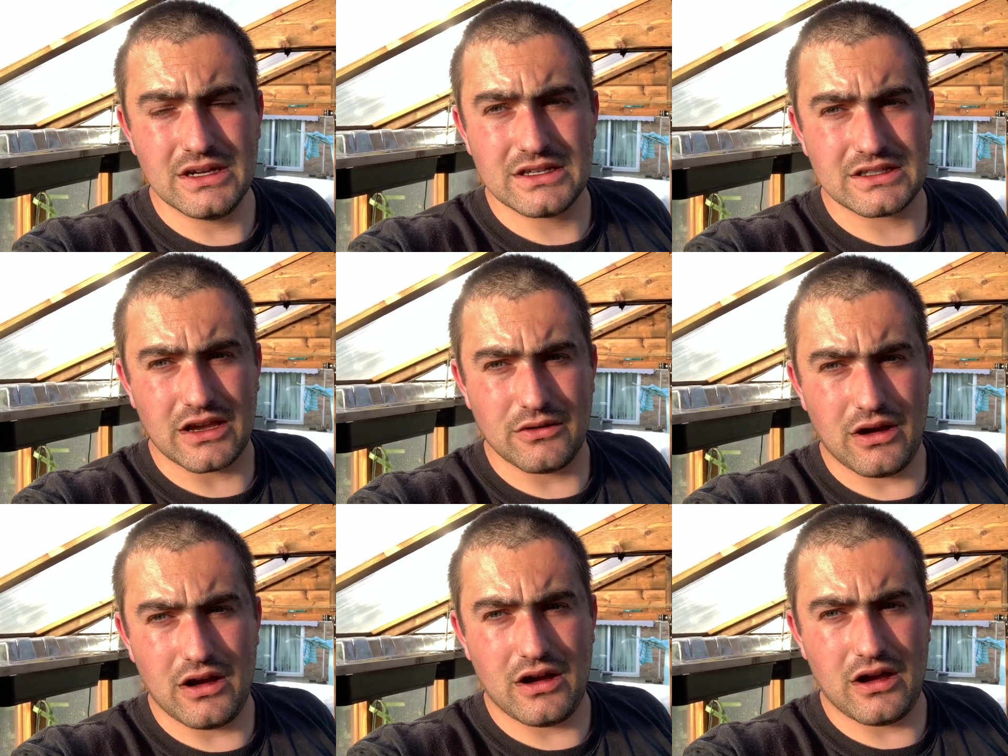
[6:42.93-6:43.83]
So
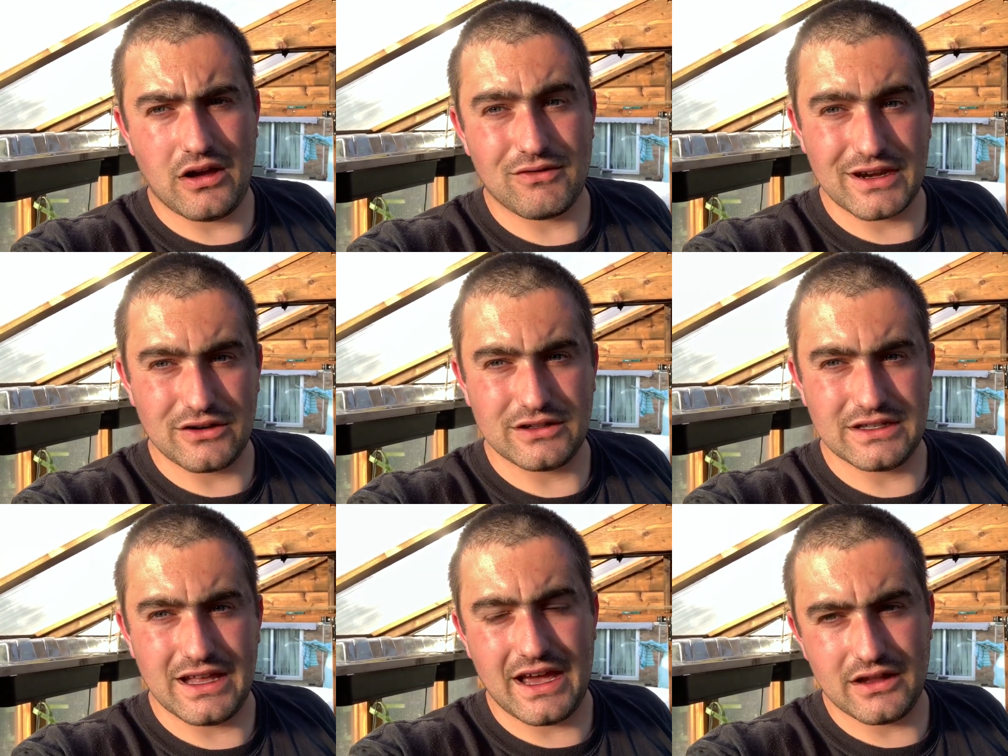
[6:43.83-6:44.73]
I've
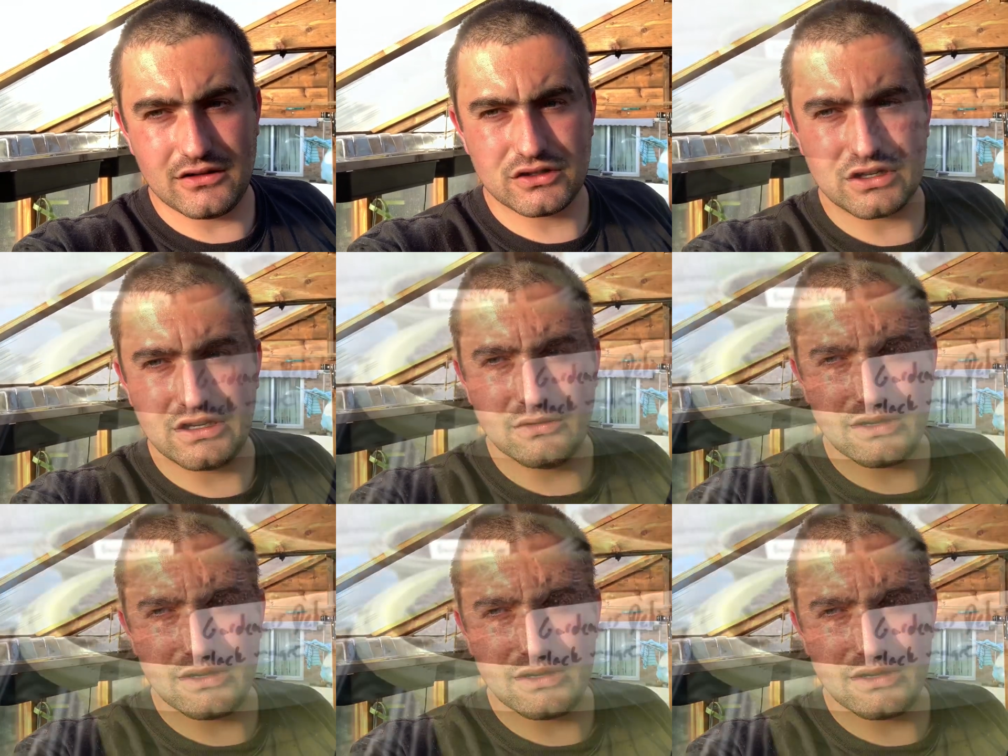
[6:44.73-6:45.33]
reignited that, and I'll show you what I